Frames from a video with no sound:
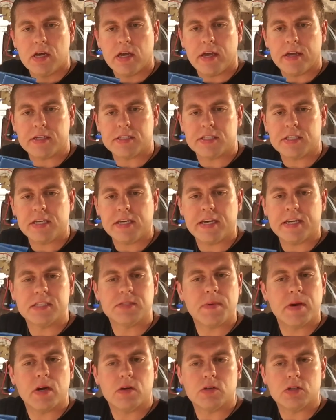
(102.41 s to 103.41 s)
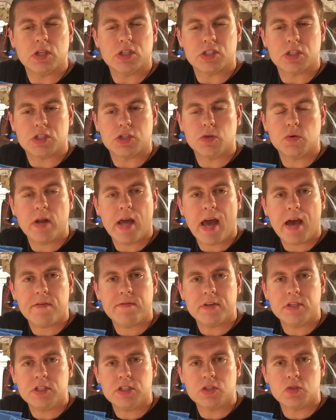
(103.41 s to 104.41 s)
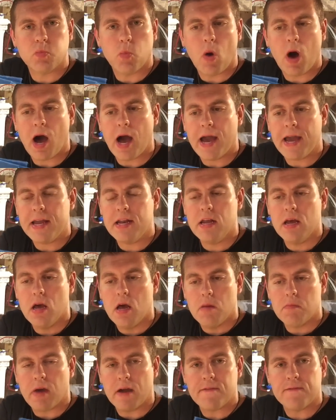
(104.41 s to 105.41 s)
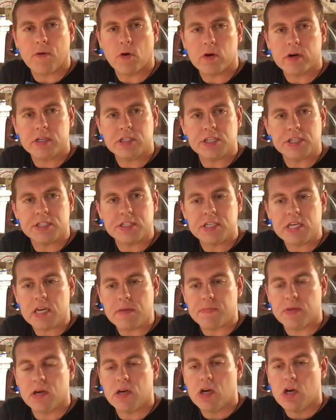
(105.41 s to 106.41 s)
You can see it's 2.5 inches wide by 4 inches deep.